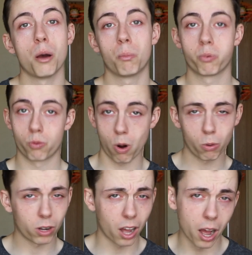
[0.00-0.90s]

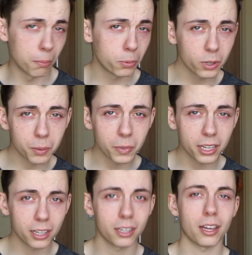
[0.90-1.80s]
broke up with
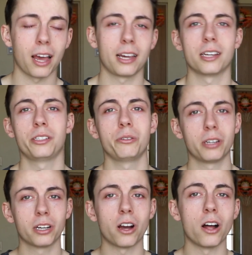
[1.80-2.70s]
me, I guess you
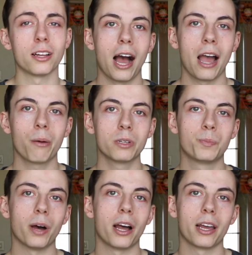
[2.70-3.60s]
can call it. I was
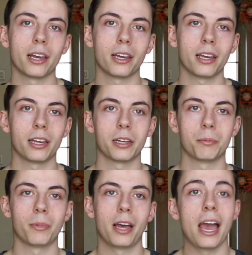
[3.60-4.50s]
buying
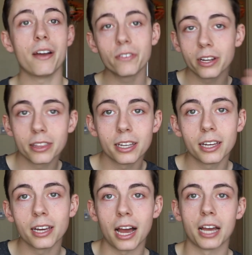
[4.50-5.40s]
him
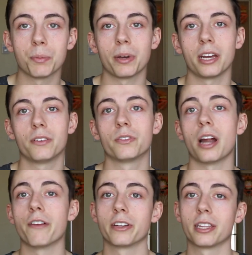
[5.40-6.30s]
everything. I paid for
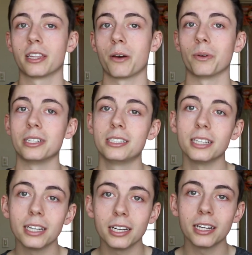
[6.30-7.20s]
everything that we
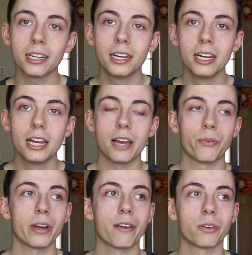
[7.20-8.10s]
did.
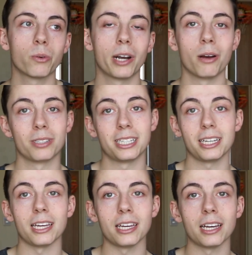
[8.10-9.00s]
If we ever went out to
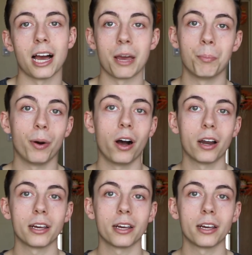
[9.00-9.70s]
eat, I bought